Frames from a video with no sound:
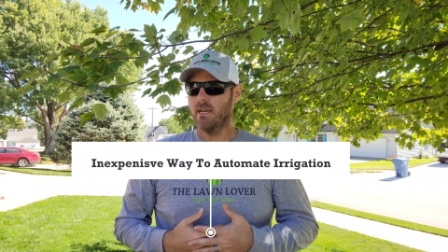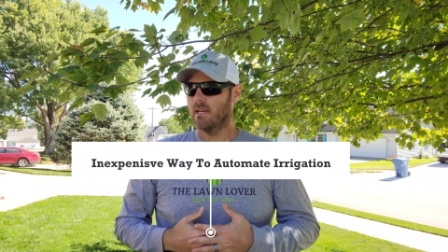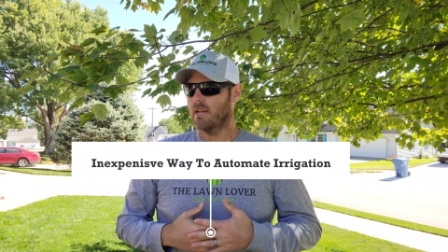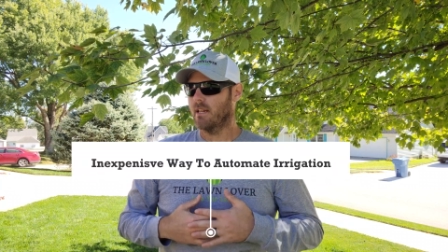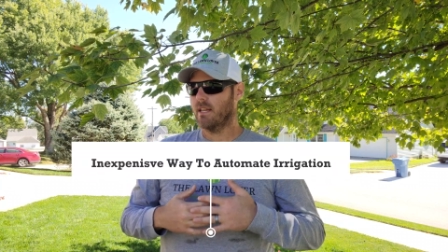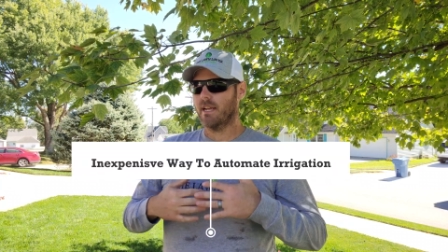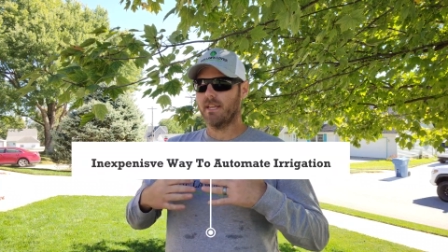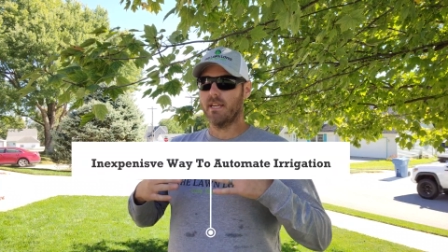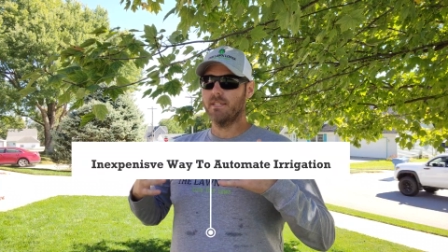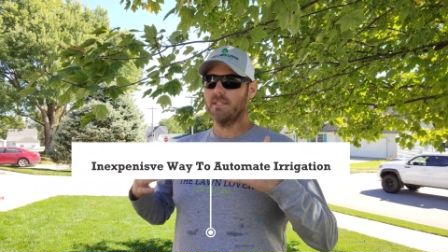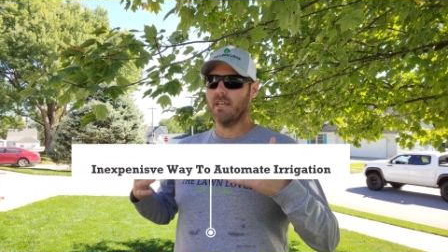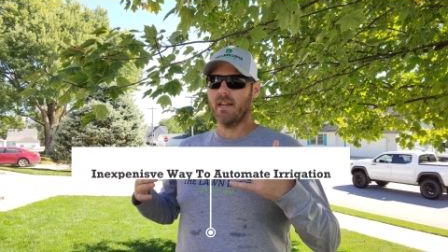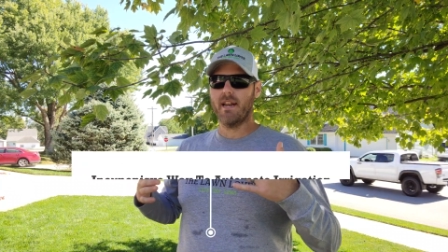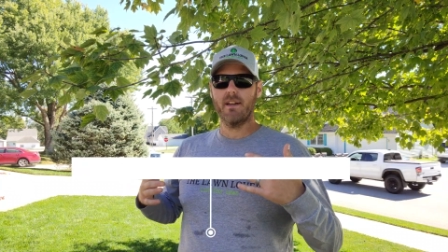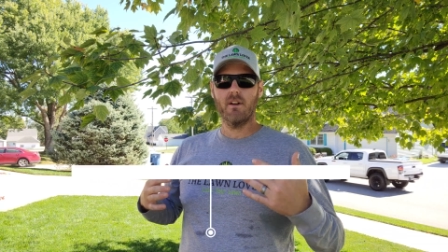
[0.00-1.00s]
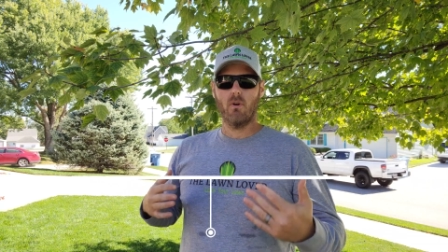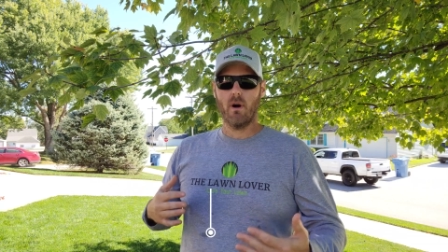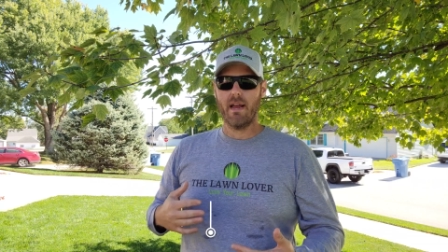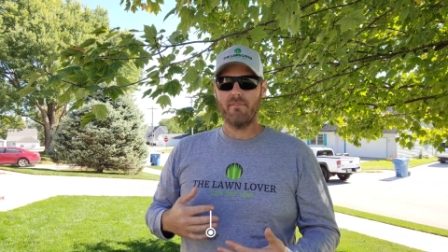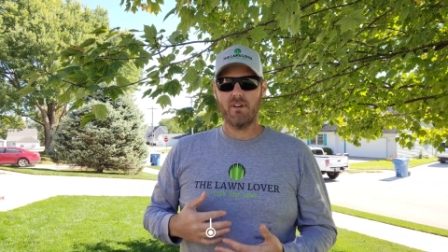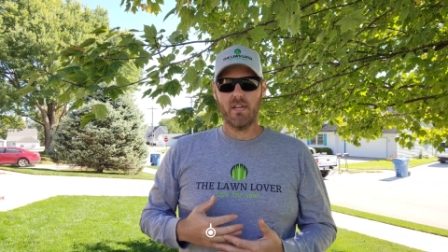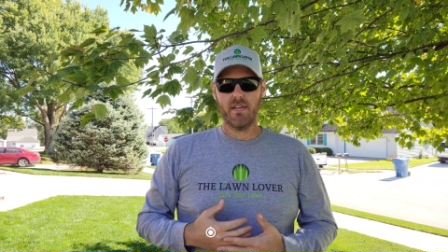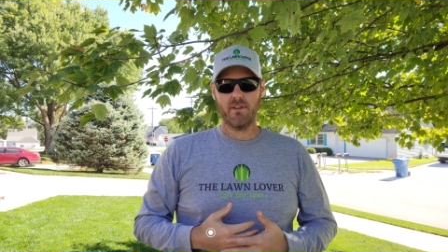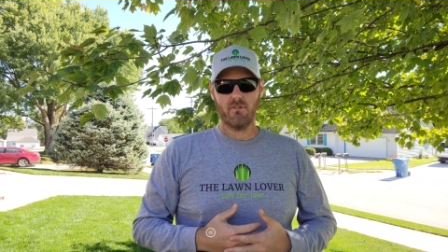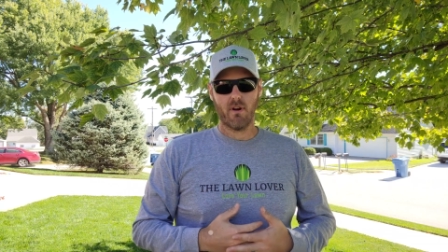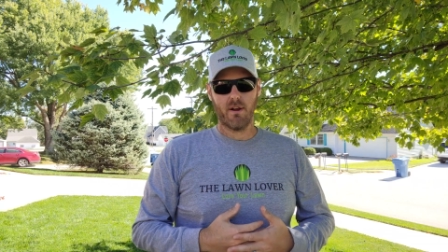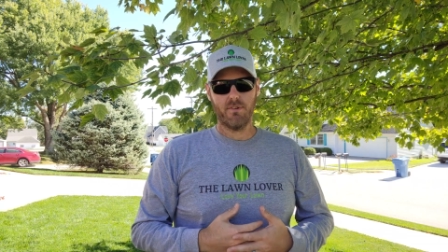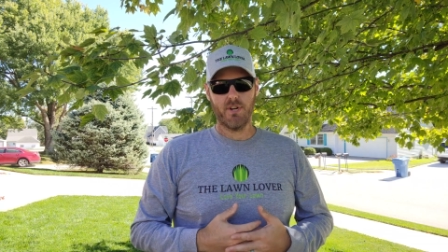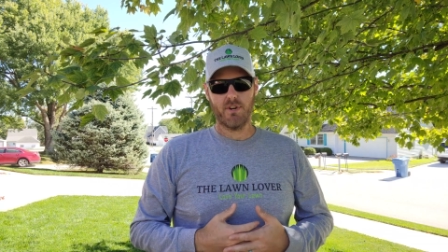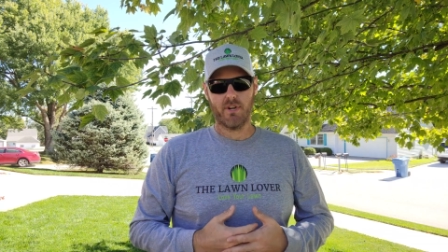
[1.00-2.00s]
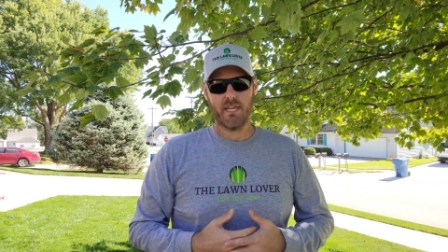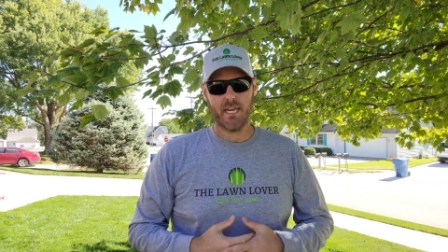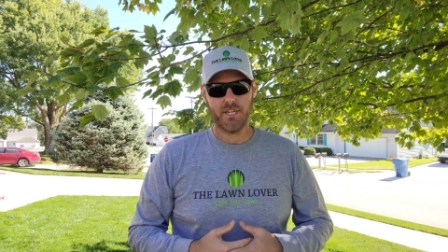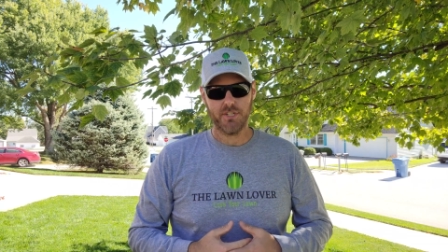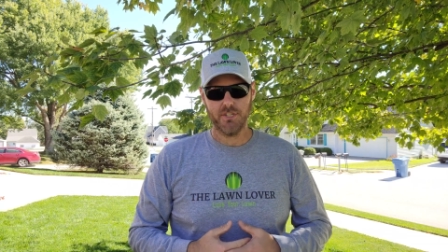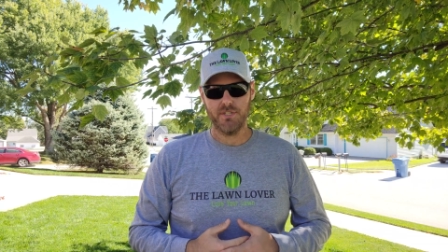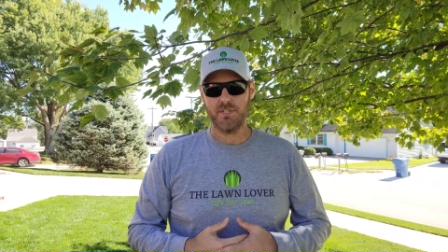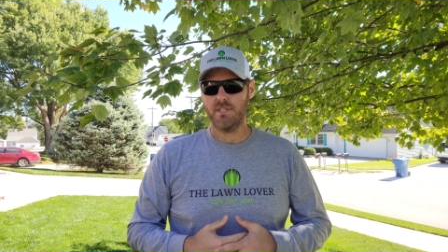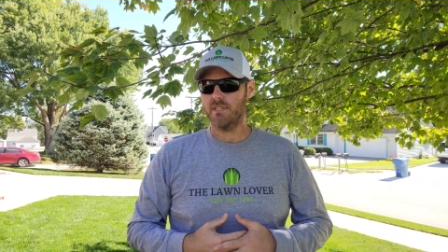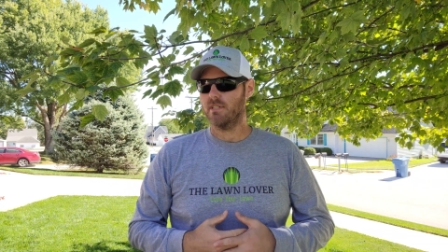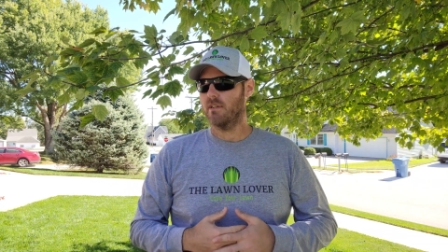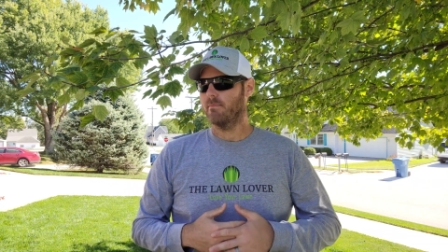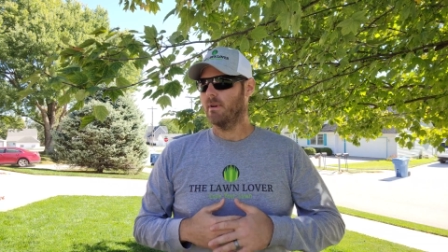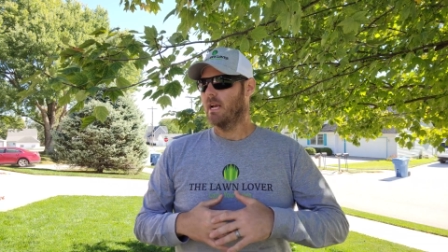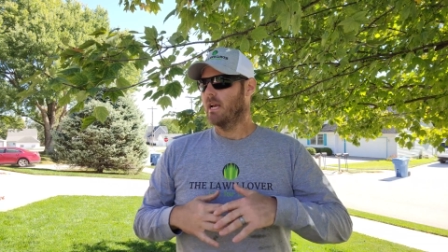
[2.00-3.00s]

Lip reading: Now like I said, I don't have an in-ground irrigation system,